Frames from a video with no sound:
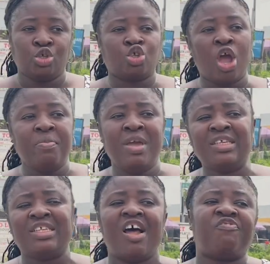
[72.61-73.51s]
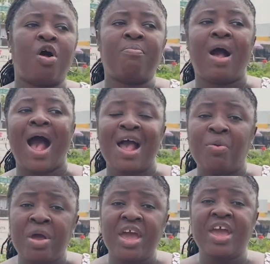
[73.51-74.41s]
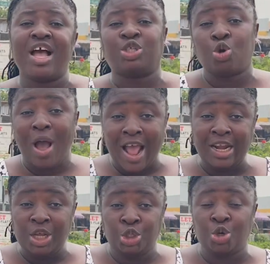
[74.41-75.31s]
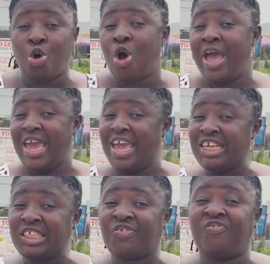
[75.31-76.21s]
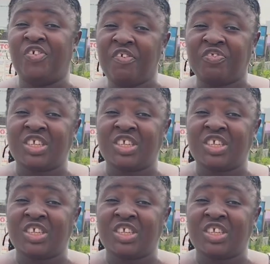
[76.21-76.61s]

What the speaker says: So it means that from Awoyaya to Village is 15